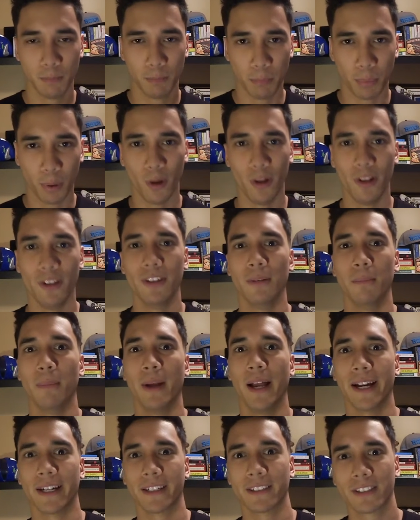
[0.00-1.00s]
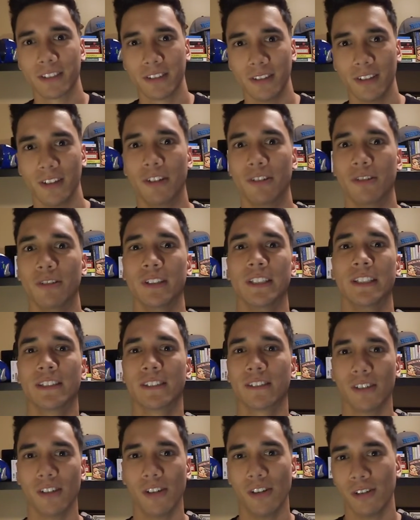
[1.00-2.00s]
pulling the back slowly.
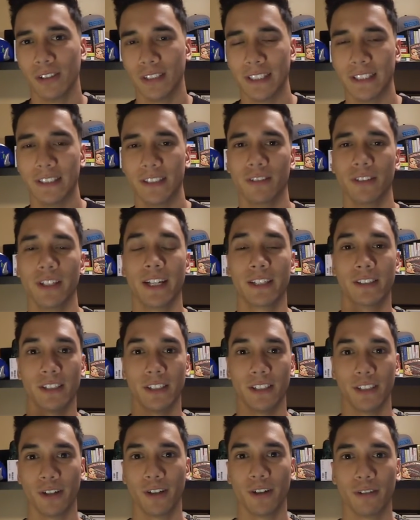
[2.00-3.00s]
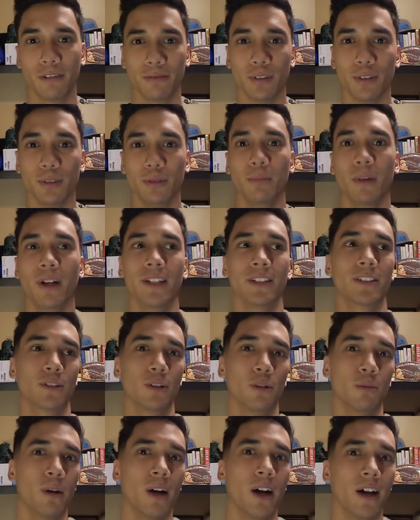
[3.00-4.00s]
You know, next thing you know, a few months
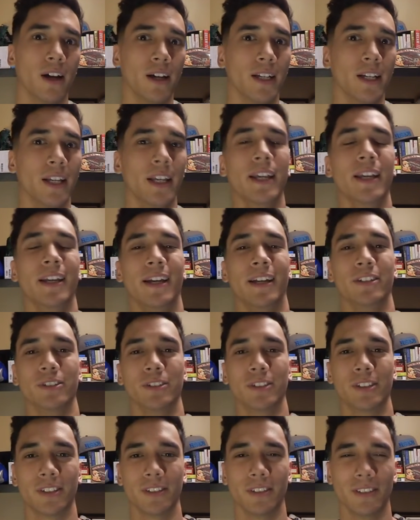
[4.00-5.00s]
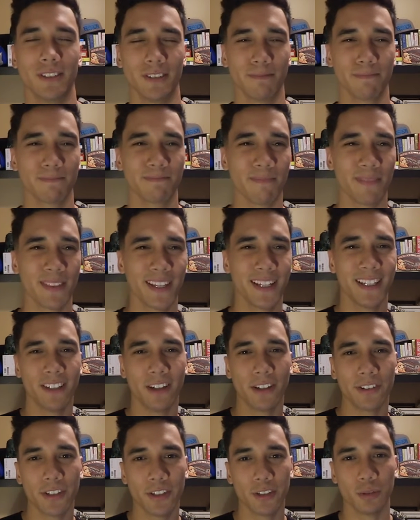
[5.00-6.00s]
go by and you're still,
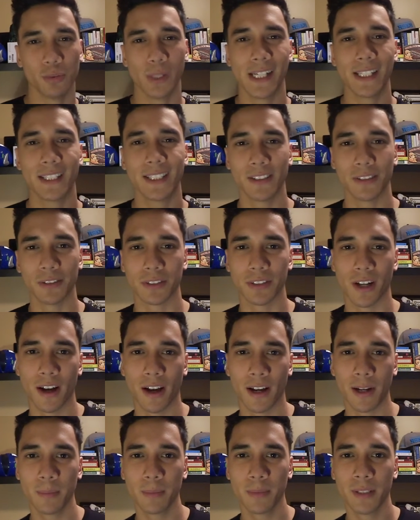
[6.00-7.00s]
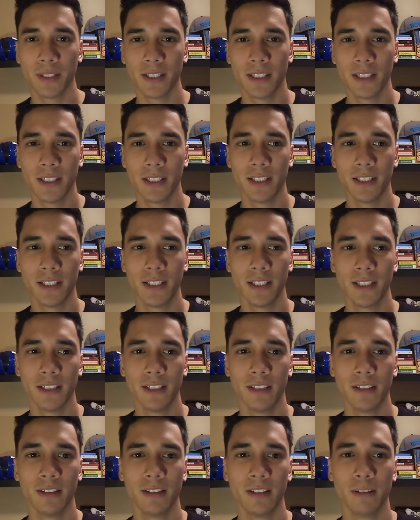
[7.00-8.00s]
not that you're wasting your time,
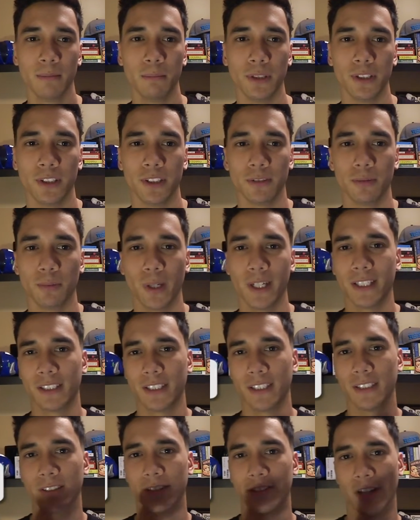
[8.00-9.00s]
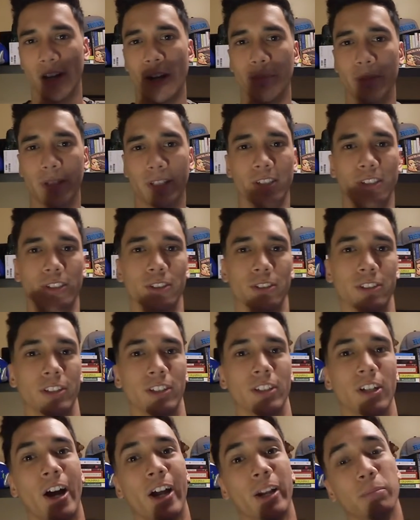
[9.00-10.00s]
but you're wasting your time because you're
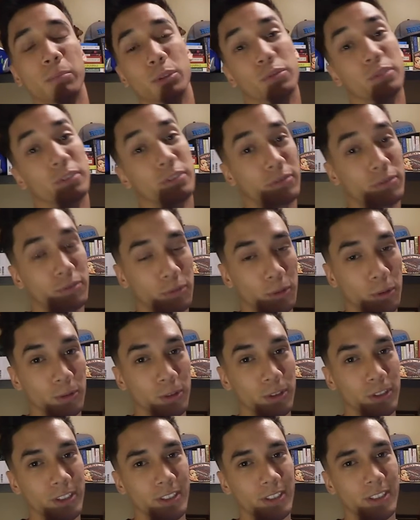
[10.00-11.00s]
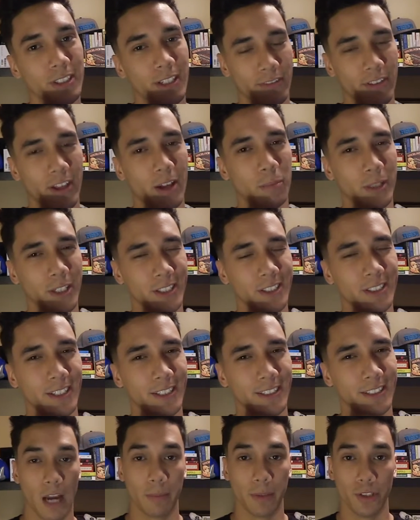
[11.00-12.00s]
not moving forward, if that makes
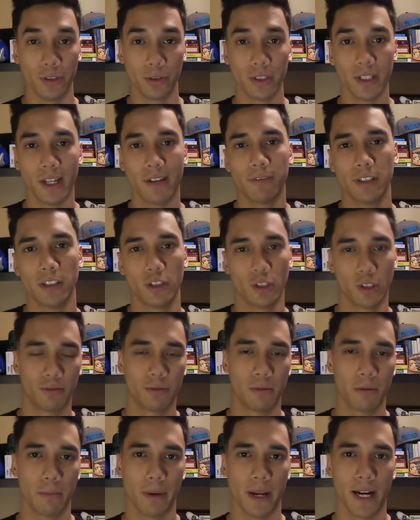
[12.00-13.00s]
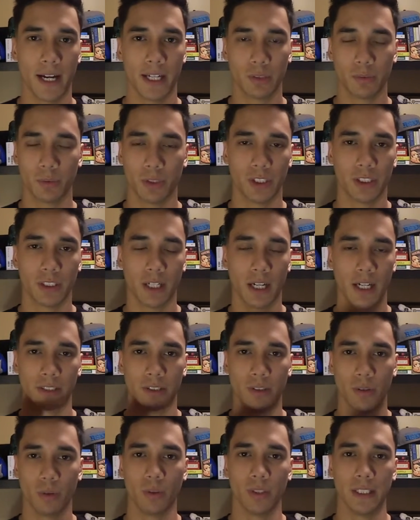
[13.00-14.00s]
sense. I mean, you can definitely learn from the past, which I
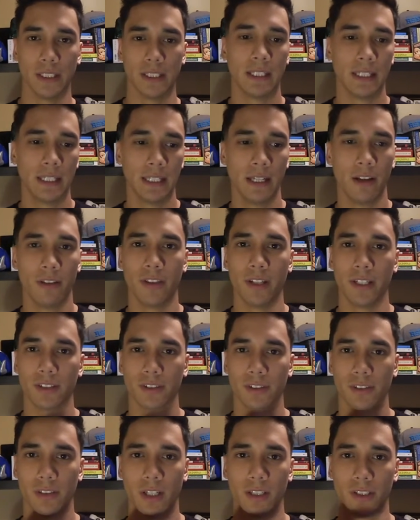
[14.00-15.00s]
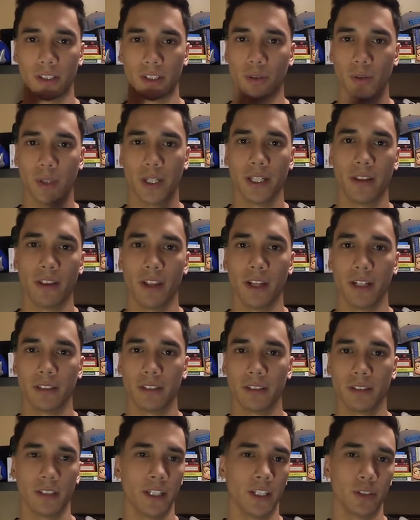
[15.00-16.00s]
totally think is a great
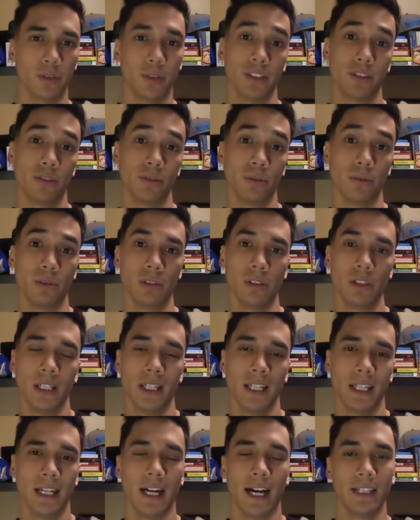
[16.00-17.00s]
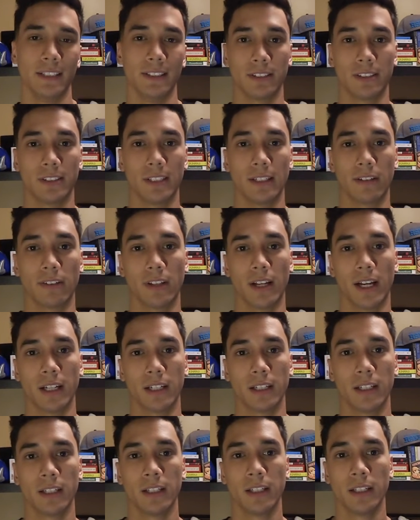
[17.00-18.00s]
thing and a great tool. I just think
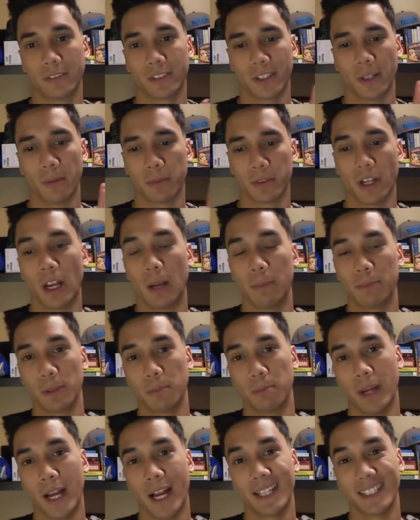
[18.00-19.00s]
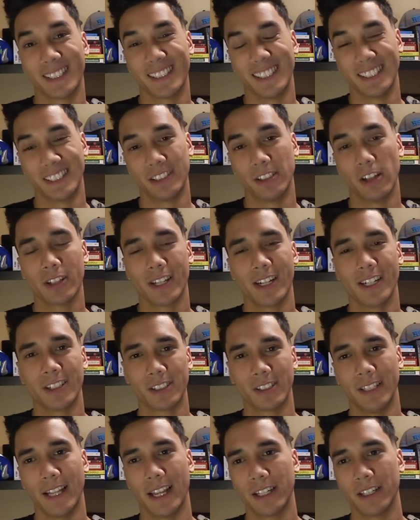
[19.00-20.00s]
that sometimes the past is not that
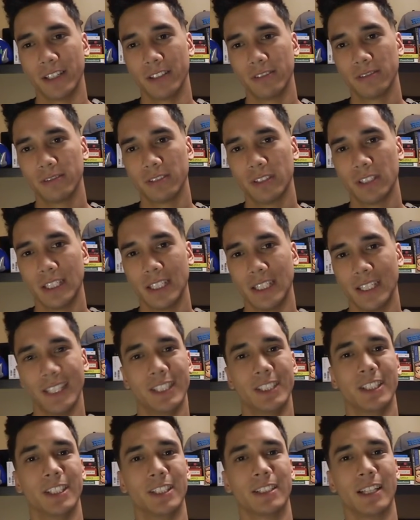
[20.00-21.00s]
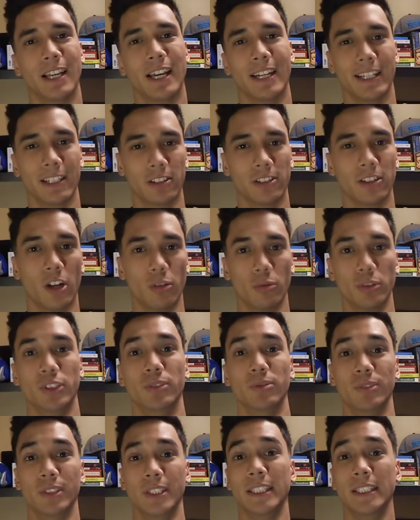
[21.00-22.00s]
it's negative, it's just that it's not what
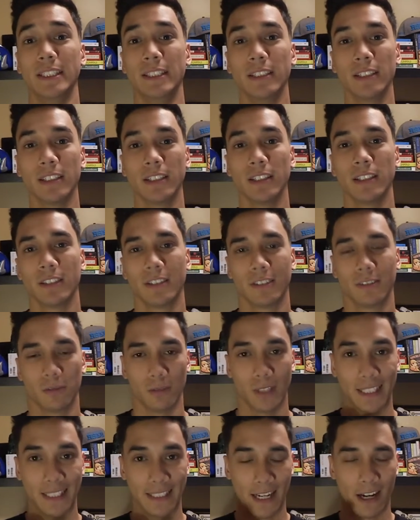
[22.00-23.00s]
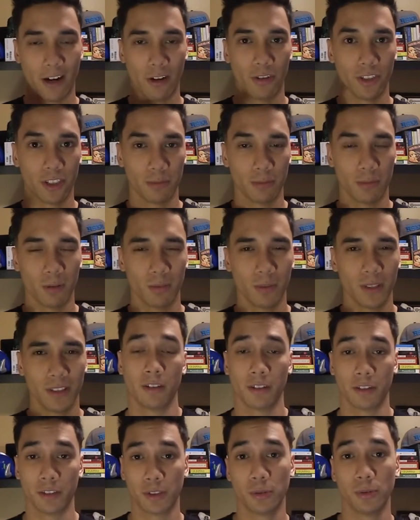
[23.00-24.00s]
you need right now in this moment.
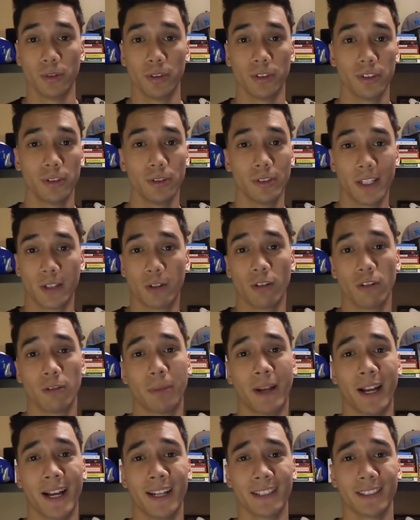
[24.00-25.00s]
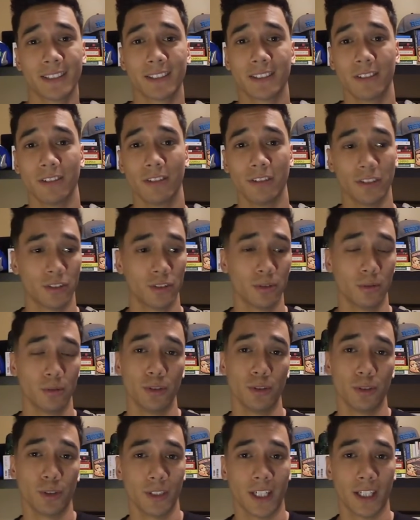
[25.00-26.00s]
The sooner you let go of the past, the
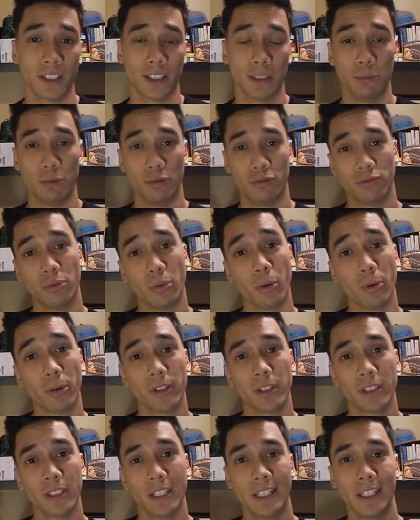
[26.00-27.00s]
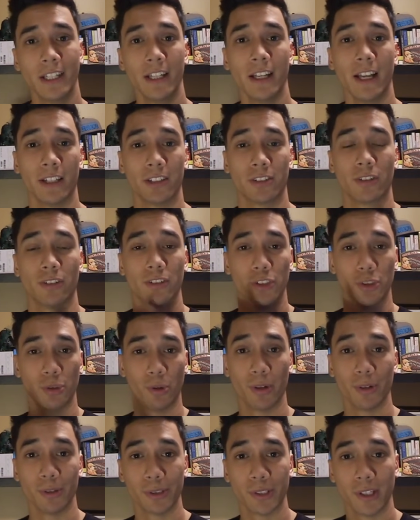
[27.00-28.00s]
sooner you can actually move forward and start
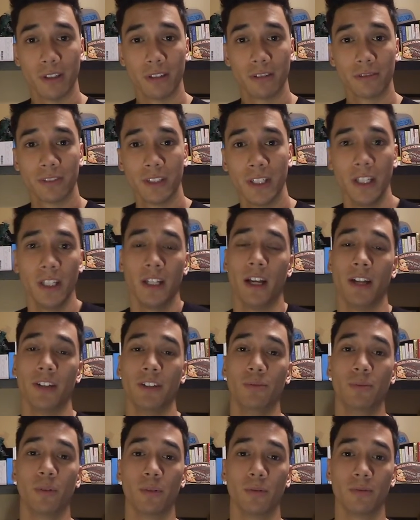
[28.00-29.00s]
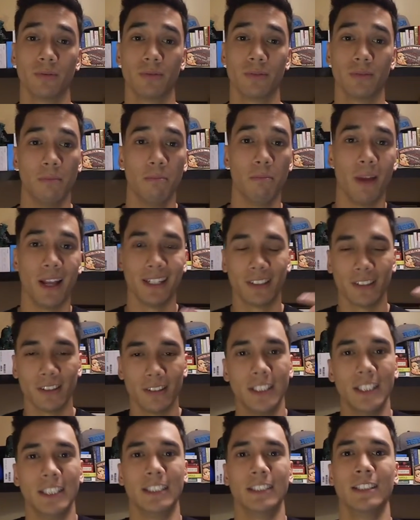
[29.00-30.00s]
enjoying yourself, and you won't
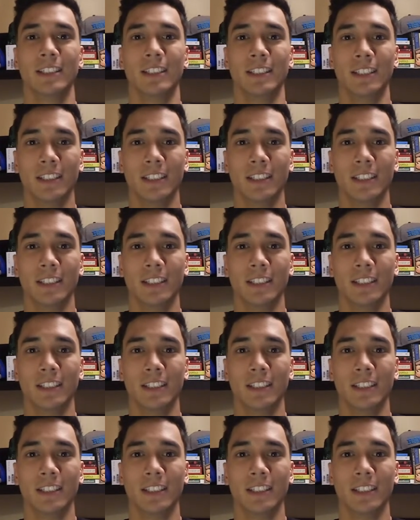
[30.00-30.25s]
mentally